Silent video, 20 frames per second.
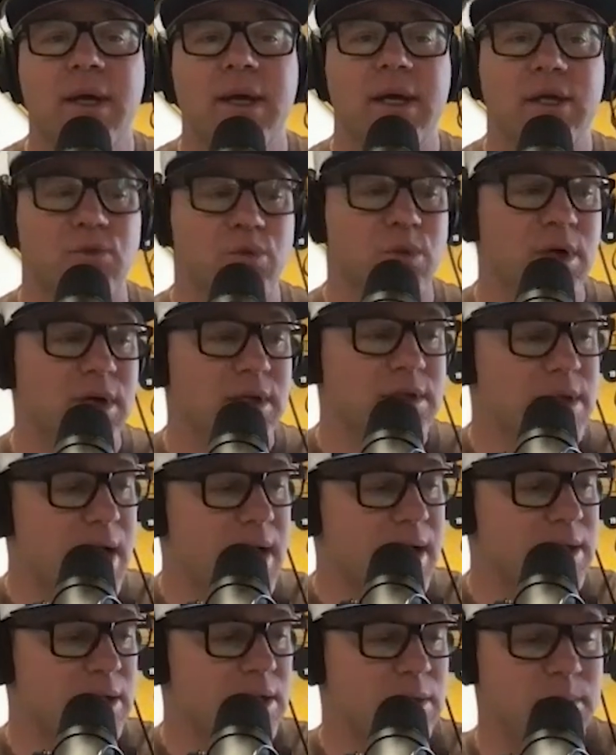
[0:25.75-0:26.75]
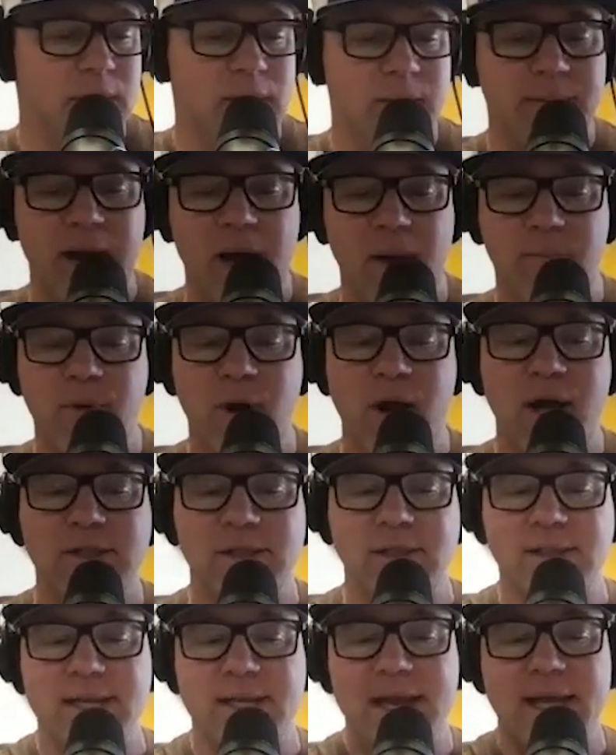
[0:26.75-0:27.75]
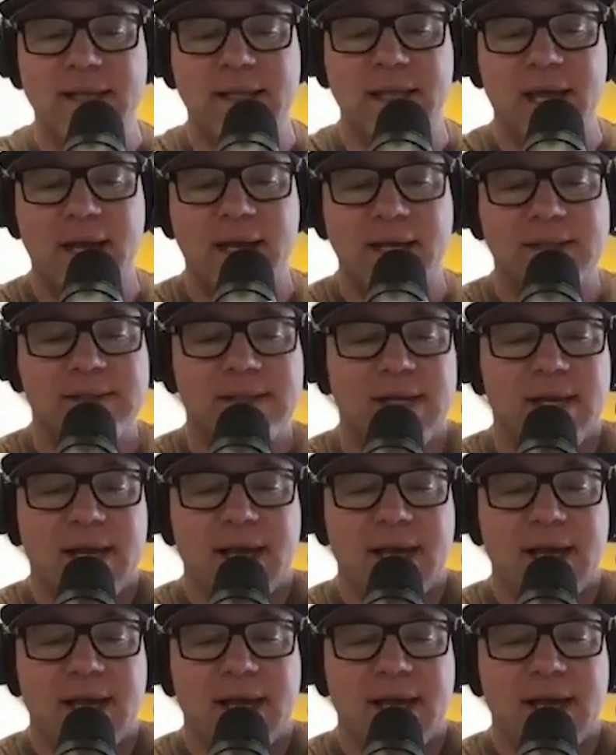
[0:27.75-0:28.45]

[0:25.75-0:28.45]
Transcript: is we're going to talk a little bit about Project Tan Lines